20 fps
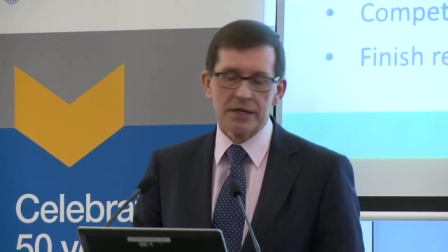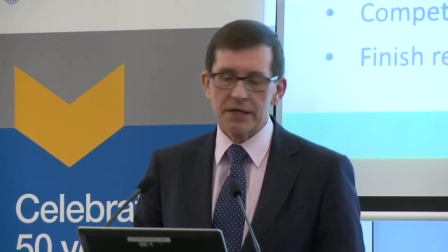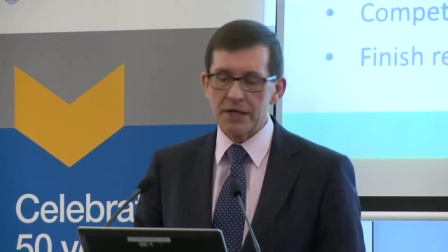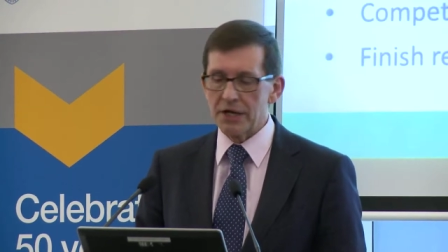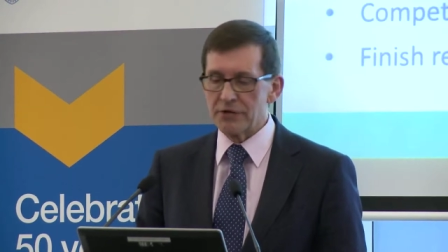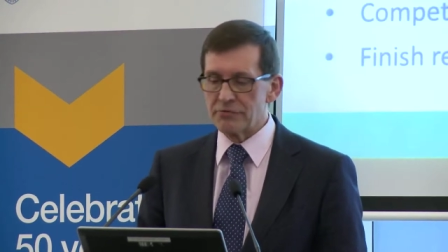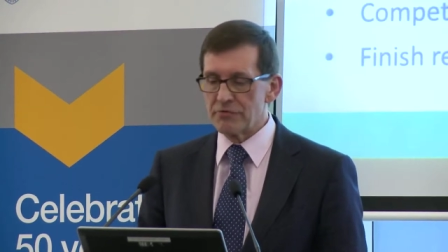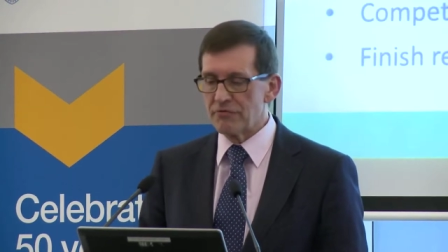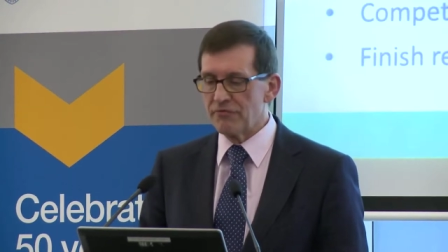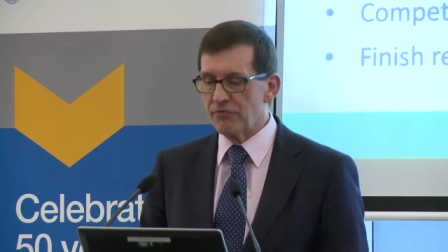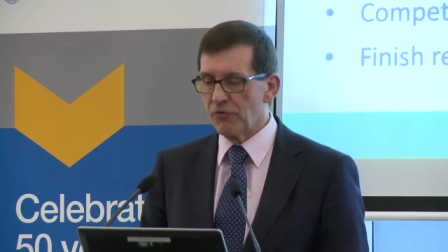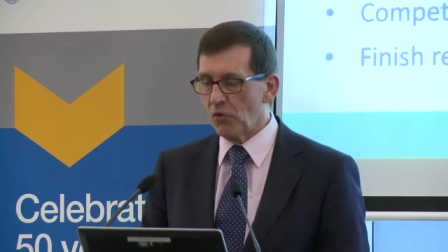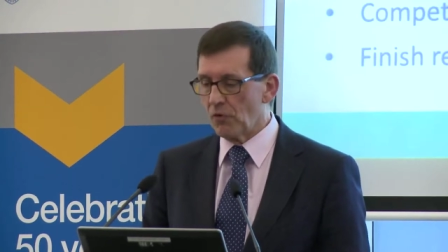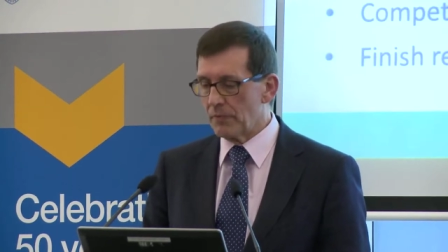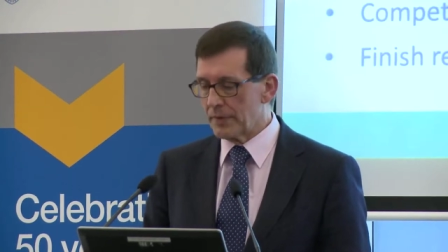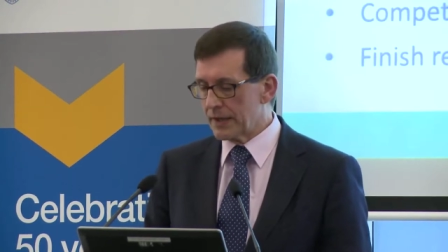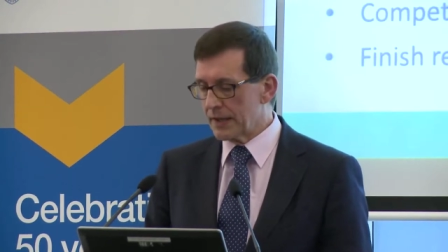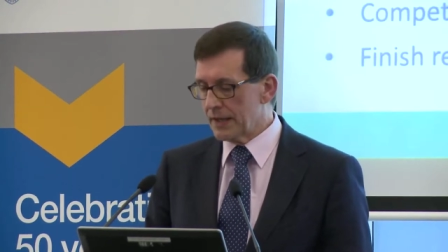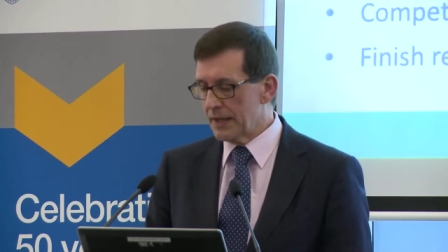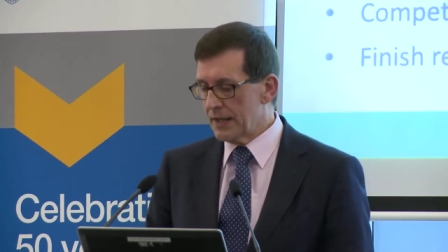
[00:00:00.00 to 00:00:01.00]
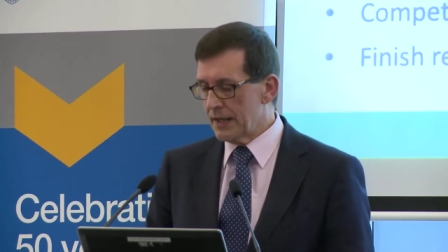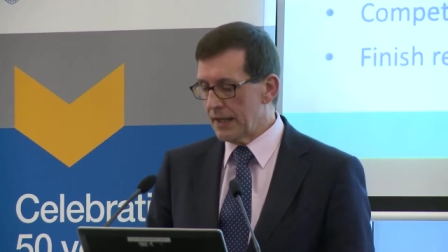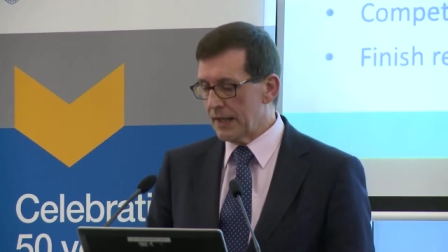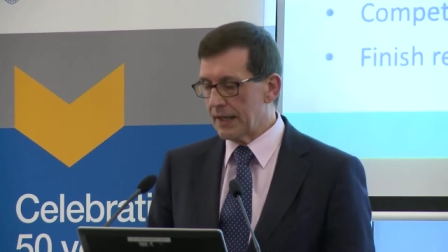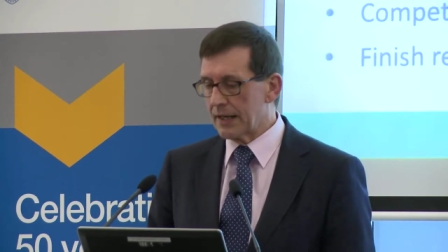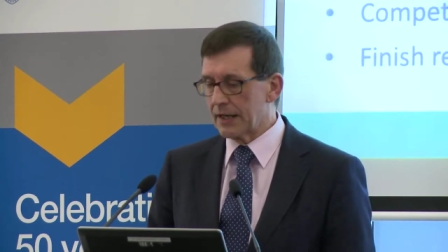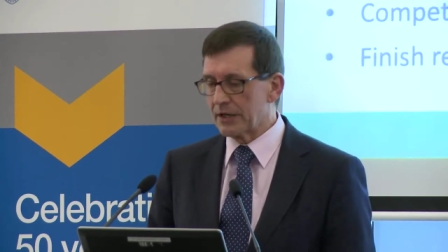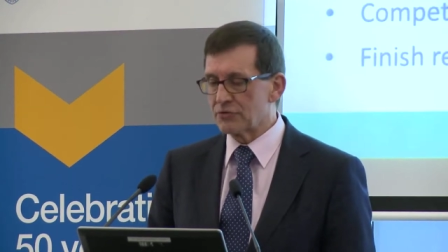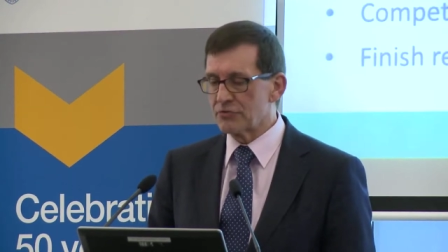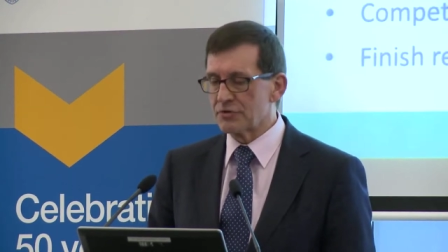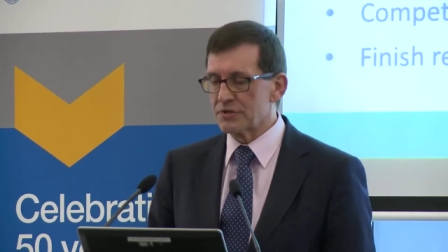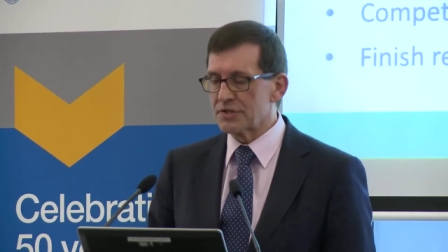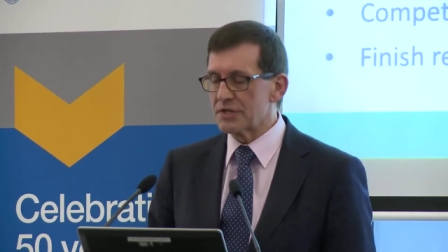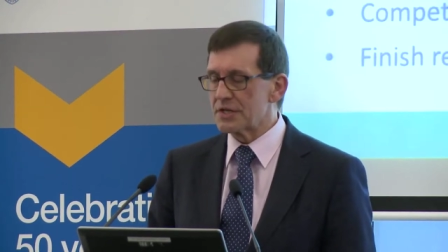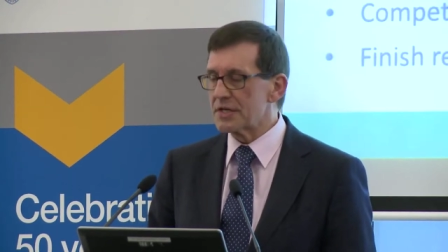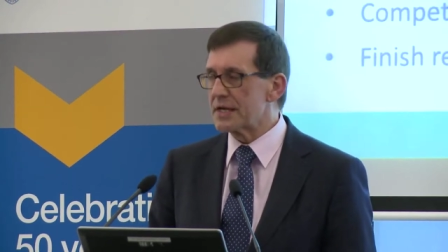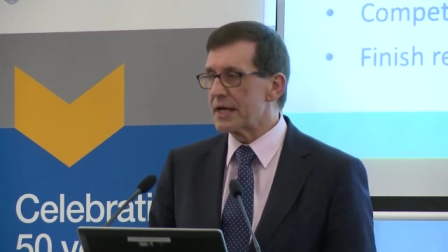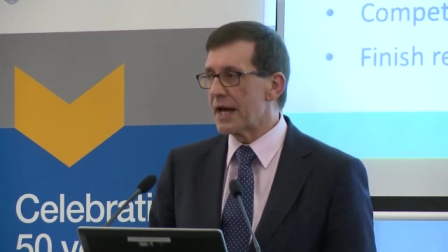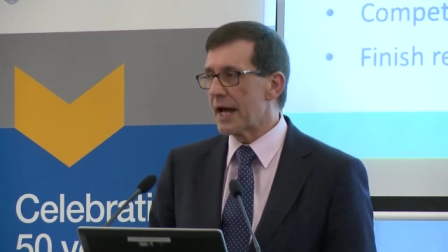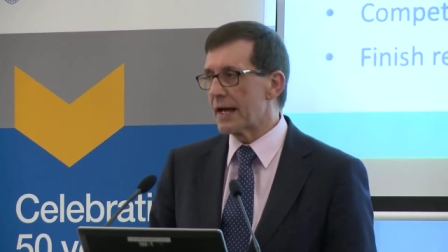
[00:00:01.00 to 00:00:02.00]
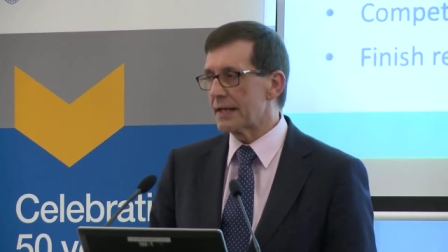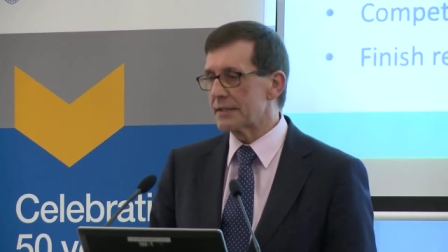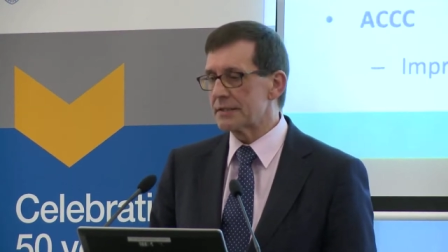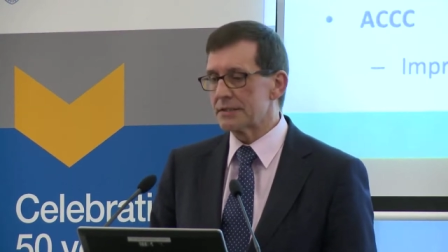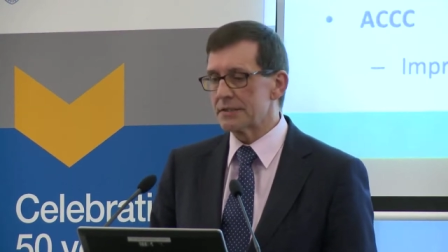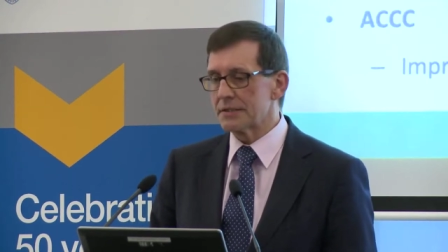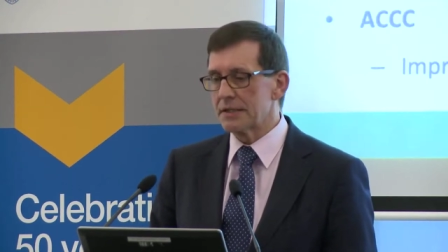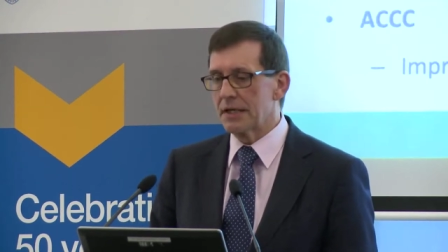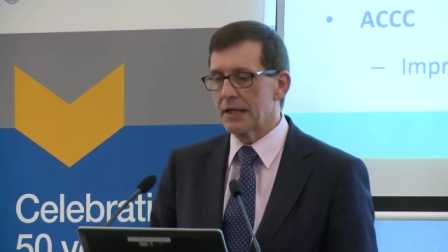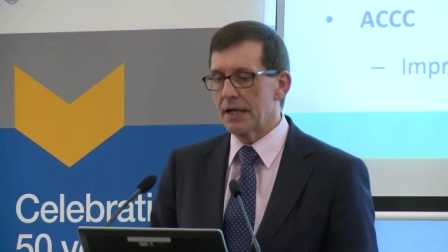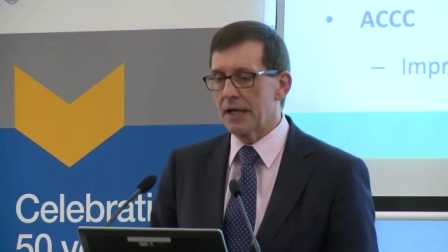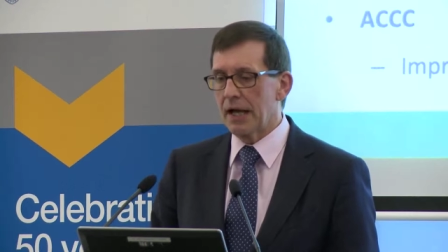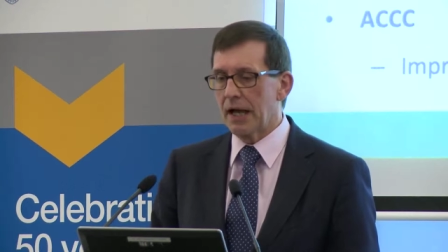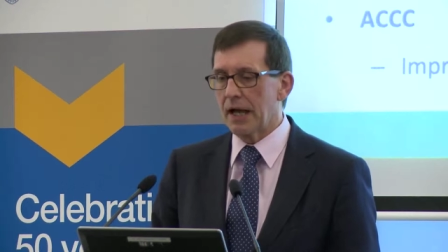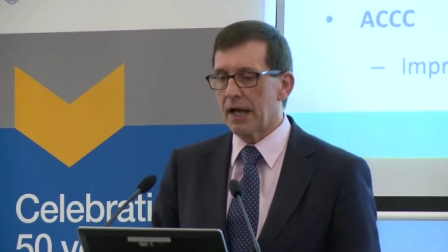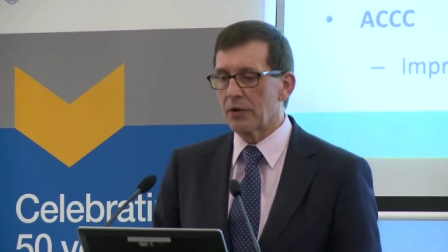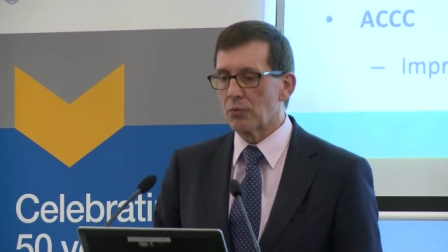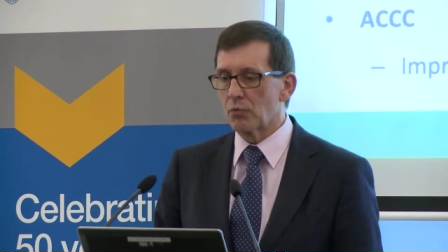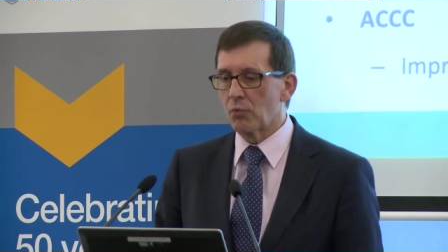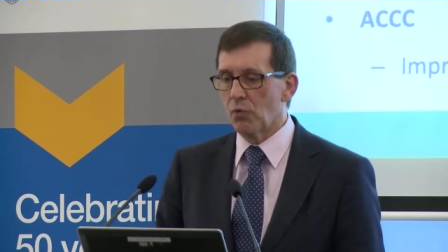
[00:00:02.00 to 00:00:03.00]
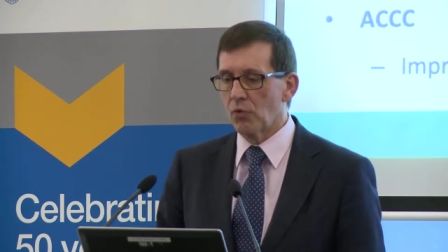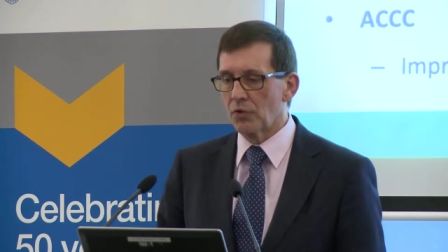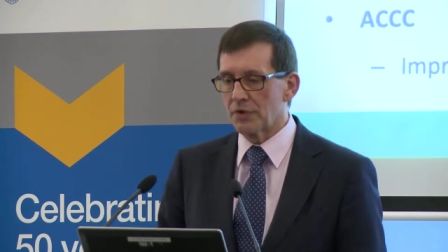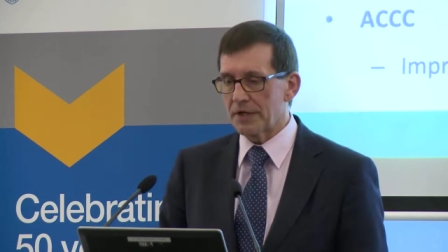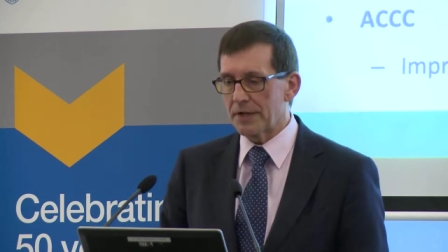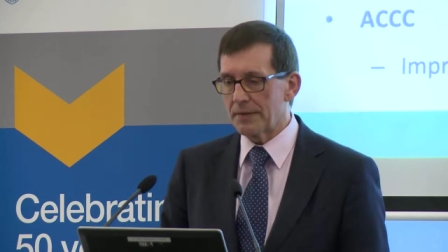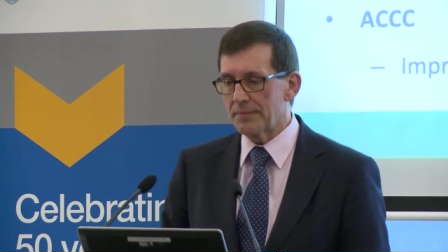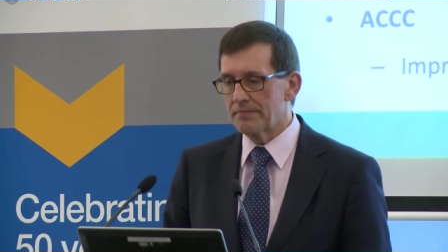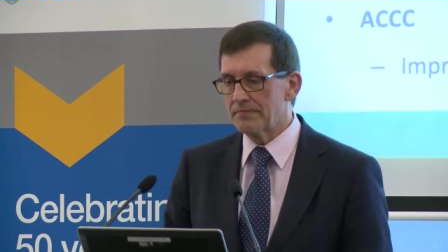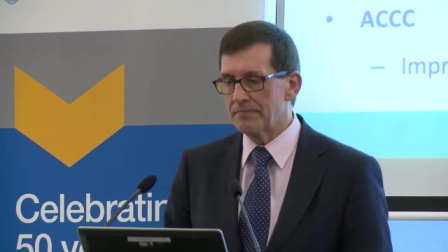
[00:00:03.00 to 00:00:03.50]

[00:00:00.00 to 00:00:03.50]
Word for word: in reforming electricity, gas and water.